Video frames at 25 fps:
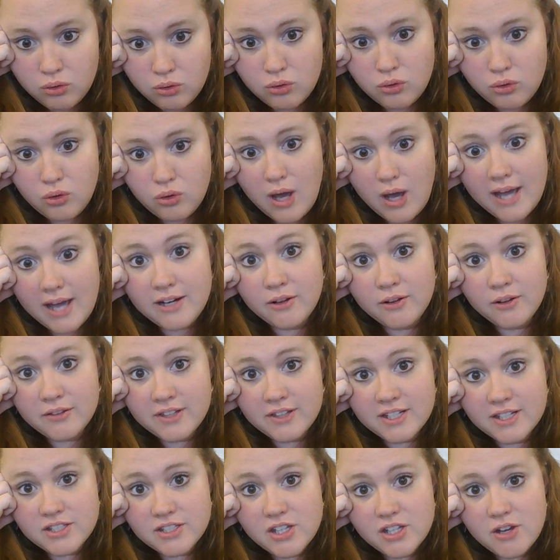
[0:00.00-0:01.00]
I don't
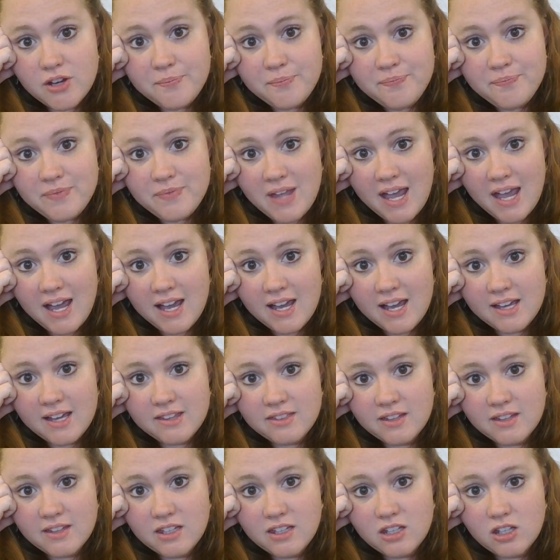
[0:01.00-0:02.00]
think so. I
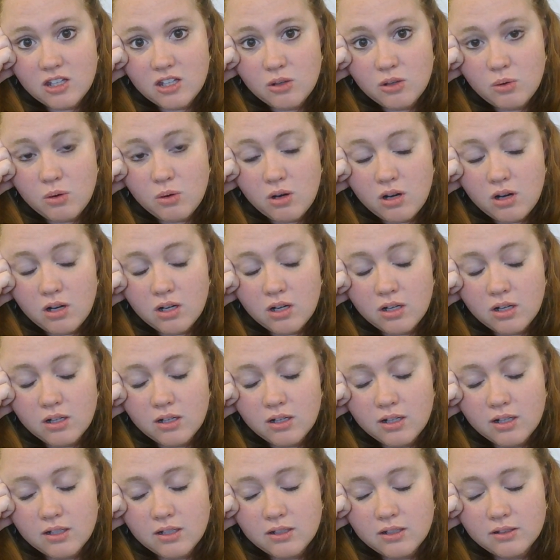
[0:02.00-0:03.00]
think you are
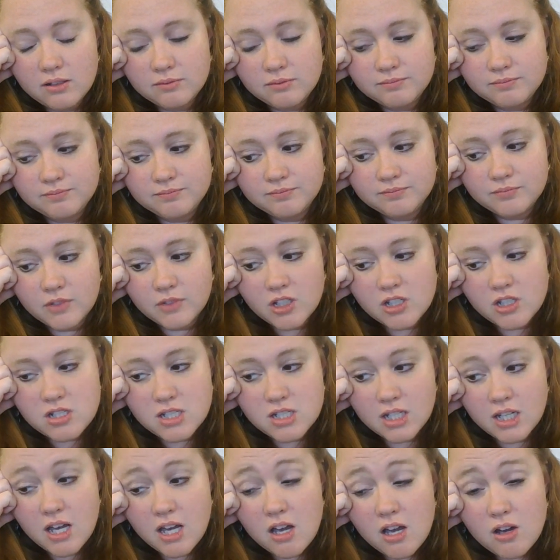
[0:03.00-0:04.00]
good to
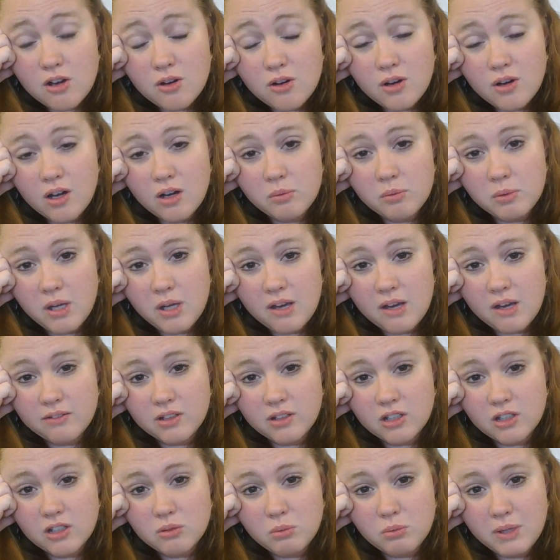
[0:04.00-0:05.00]
go. I hope you have a
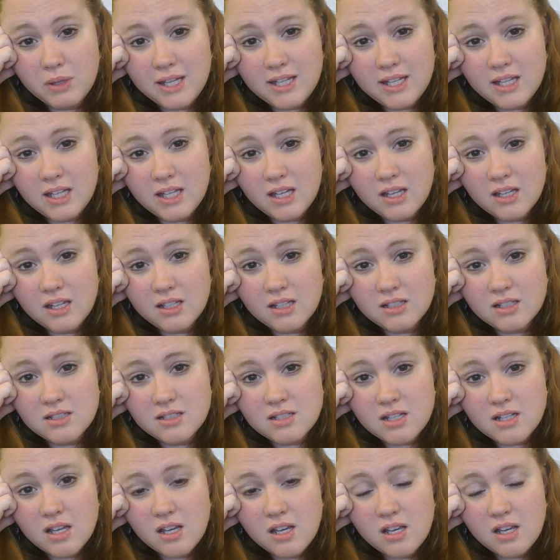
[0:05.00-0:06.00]
good weekend.
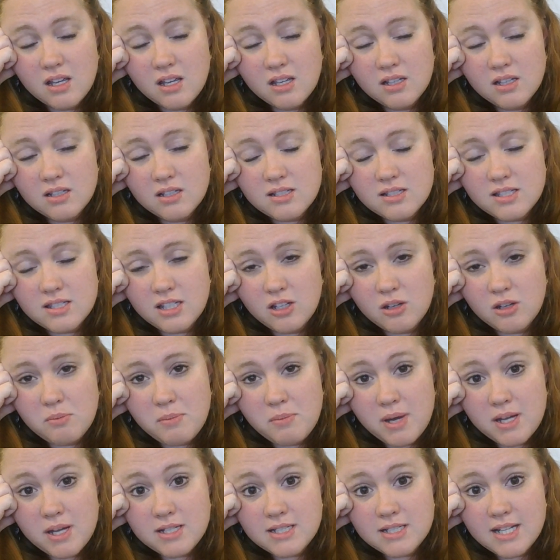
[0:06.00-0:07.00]
See you
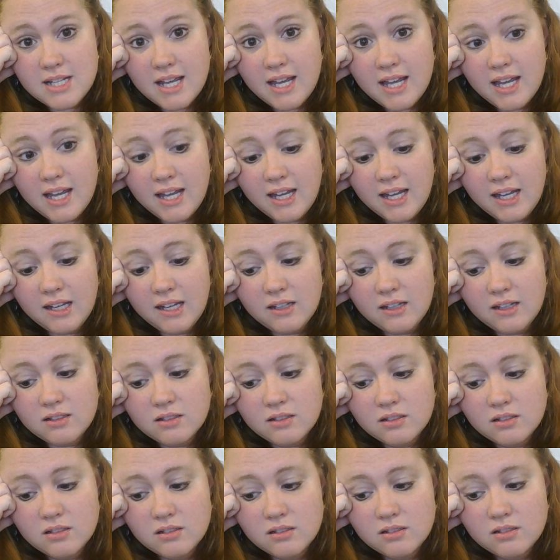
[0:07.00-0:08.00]
Monday.
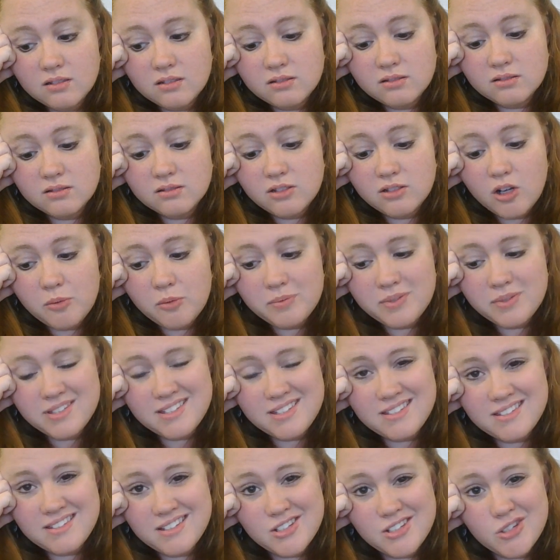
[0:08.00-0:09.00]
Hope this
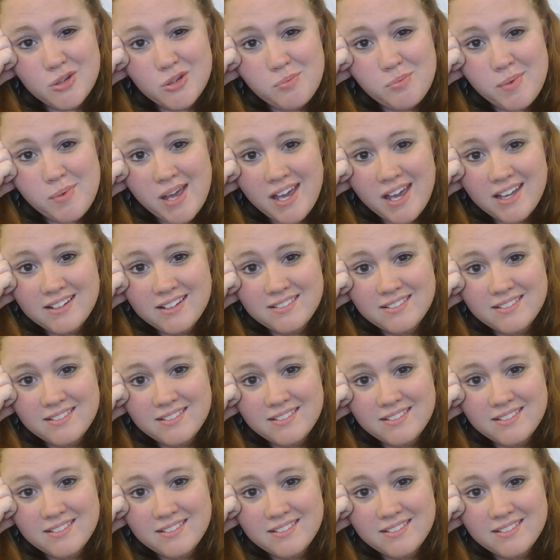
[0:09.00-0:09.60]
isn't too bad.